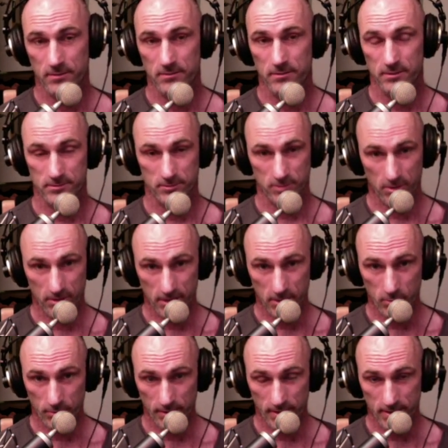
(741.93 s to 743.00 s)
is our target equal
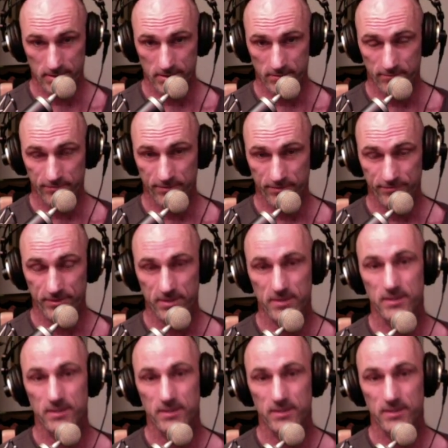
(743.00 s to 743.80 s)
to 8,750?